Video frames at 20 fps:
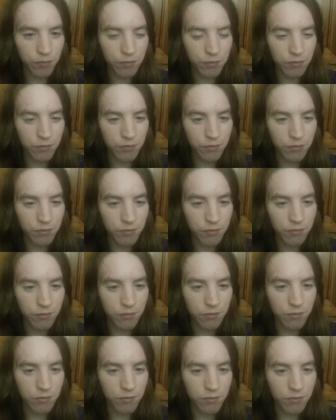
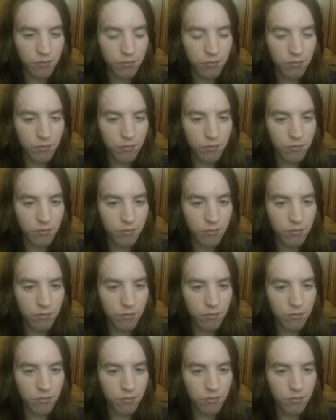Nothing is said.